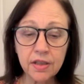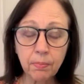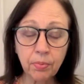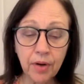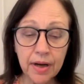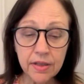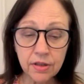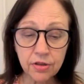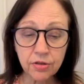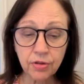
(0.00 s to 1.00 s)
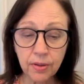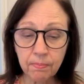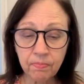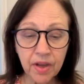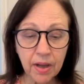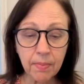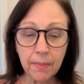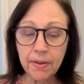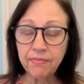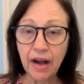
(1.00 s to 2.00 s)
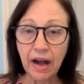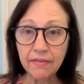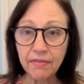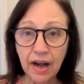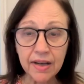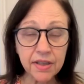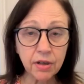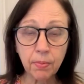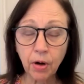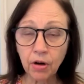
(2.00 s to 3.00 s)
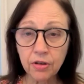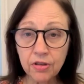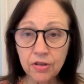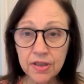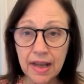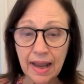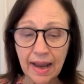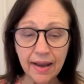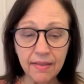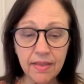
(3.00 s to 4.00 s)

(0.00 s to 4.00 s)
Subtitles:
is to brainstorm maybe 5 ideal partners